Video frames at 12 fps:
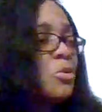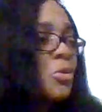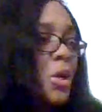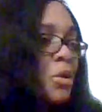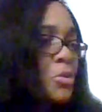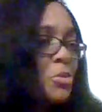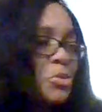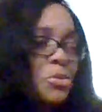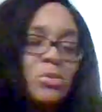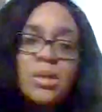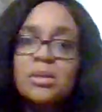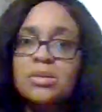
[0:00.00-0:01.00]
You're not going to
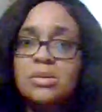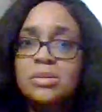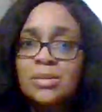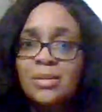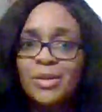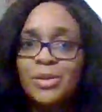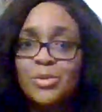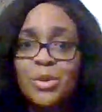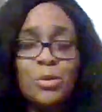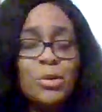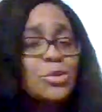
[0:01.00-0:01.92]
do this, you know,